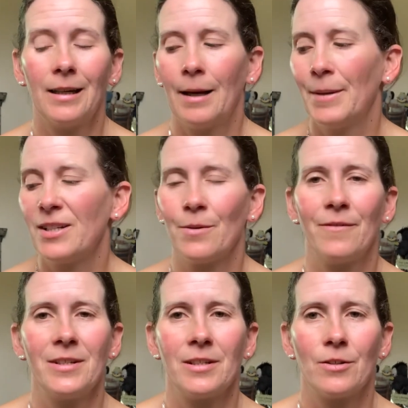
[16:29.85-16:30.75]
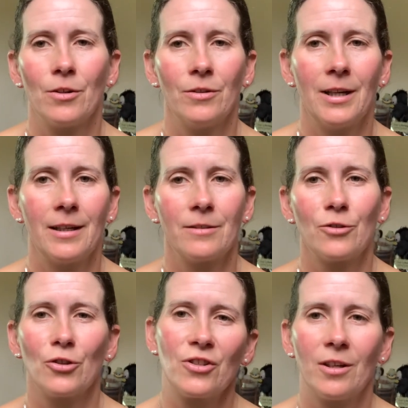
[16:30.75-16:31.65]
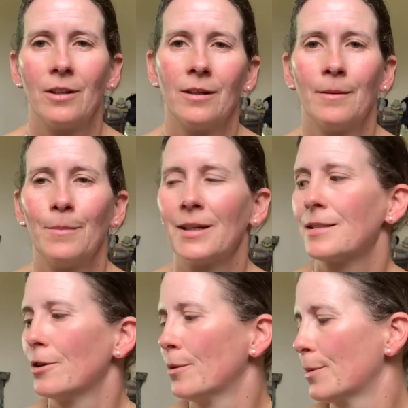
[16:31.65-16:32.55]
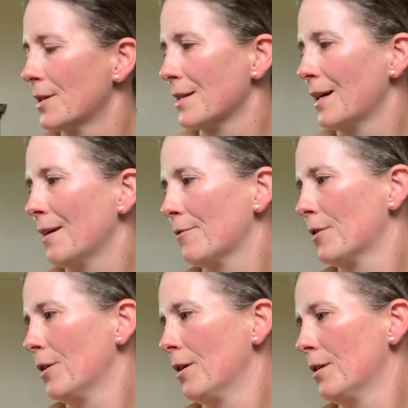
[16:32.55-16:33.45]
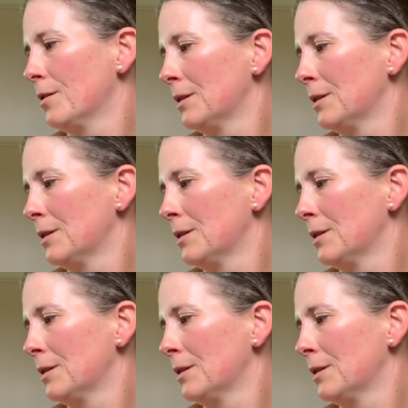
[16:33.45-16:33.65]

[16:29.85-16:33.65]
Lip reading: I might do a Vinted haul next just to mix it up, because I have got